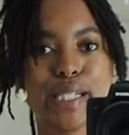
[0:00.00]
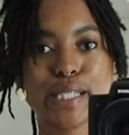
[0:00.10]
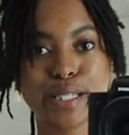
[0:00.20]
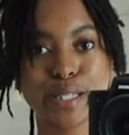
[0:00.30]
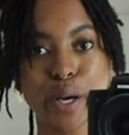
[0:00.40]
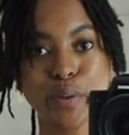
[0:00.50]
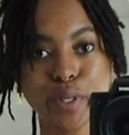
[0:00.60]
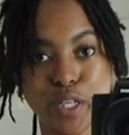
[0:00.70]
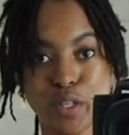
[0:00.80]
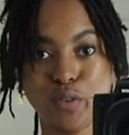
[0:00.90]
so
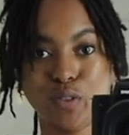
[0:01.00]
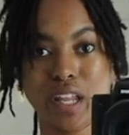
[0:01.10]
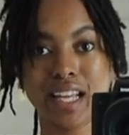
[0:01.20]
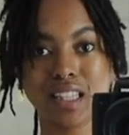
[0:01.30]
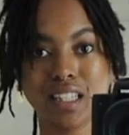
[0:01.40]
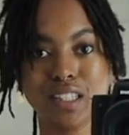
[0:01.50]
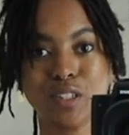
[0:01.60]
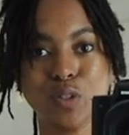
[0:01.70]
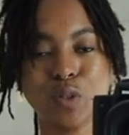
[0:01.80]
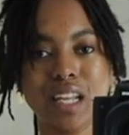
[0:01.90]
cute. Like the
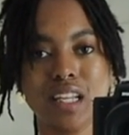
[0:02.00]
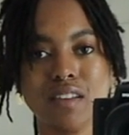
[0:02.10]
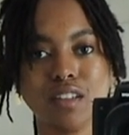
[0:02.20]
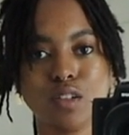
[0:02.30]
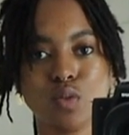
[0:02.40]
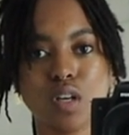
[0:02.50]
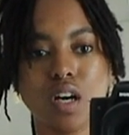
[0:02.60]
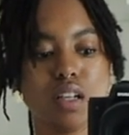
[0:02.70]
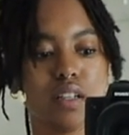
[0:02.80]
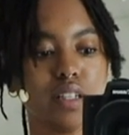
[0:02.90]
little, I love the little
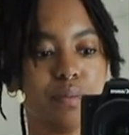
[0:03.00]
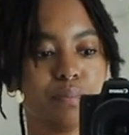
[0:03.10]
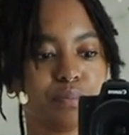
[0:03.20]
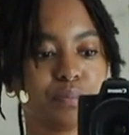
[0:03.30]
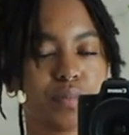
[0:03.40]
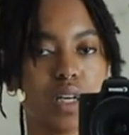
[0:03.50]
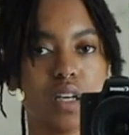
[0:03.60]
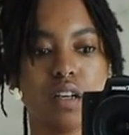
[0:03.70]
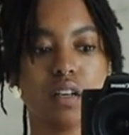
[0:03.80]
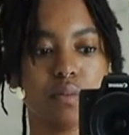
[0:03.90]
color
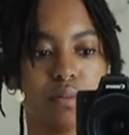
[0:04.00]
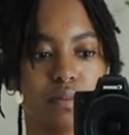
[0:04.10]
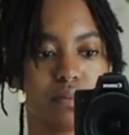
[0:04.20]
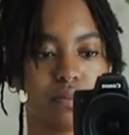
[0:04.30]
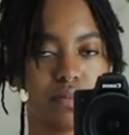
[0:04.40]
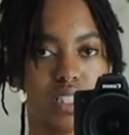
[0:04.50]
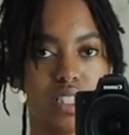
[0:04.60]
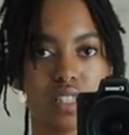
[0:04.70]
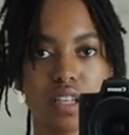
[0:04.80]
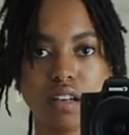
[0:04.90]
um,
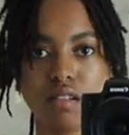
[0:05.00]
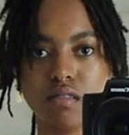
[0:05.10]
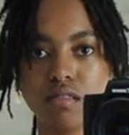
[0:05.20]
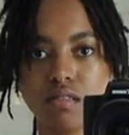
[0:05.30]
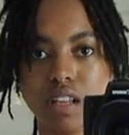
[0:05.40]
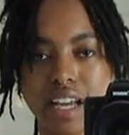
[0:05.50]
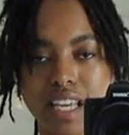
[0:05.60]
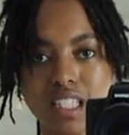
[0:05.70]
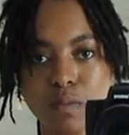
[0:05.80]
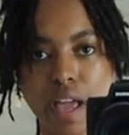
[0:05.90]
details, I
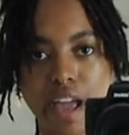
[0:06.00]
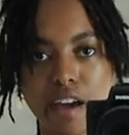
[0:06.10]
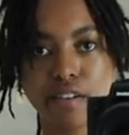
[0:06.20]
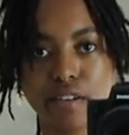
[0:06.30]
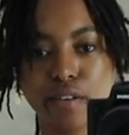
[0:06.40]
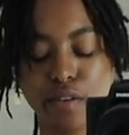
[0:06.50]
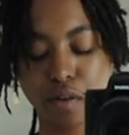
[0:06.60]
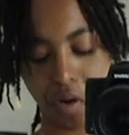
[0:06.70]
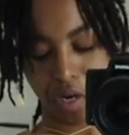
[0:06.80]
guess pattern,